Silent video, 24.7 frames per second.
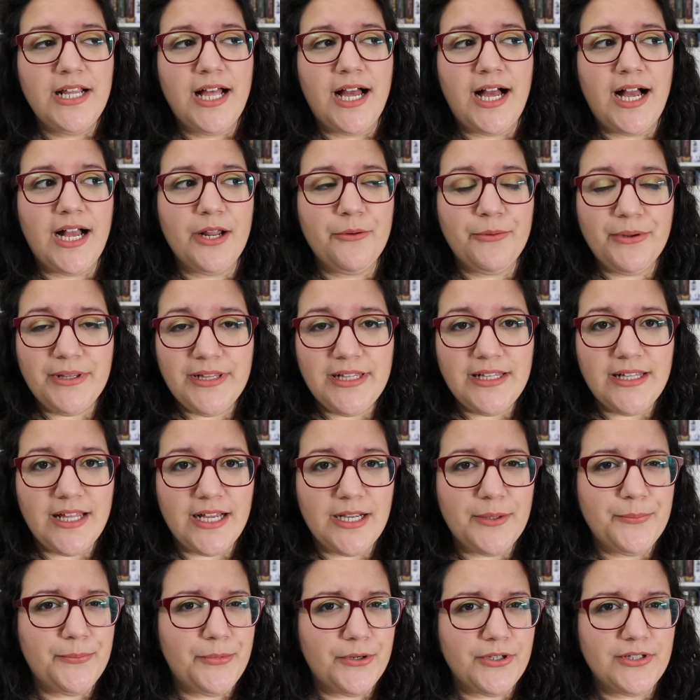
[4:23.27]
I really
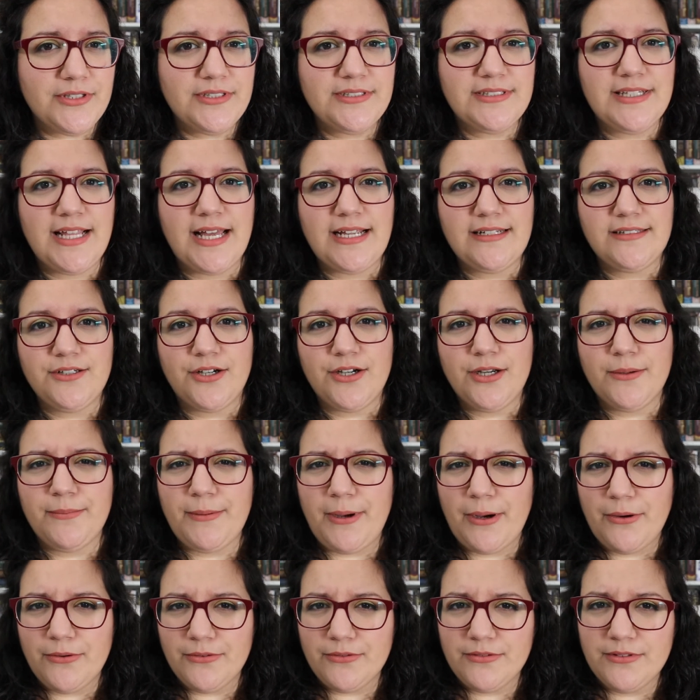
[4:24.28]
like books that talk
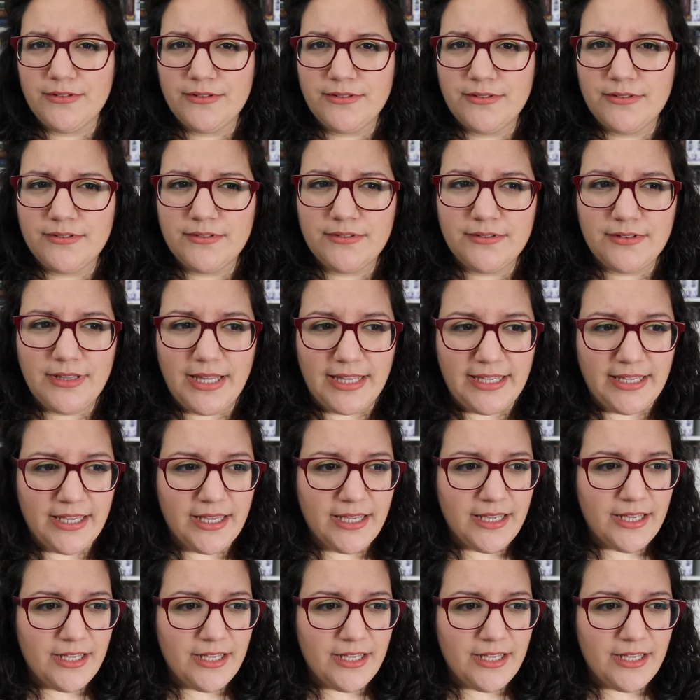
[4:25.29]
about like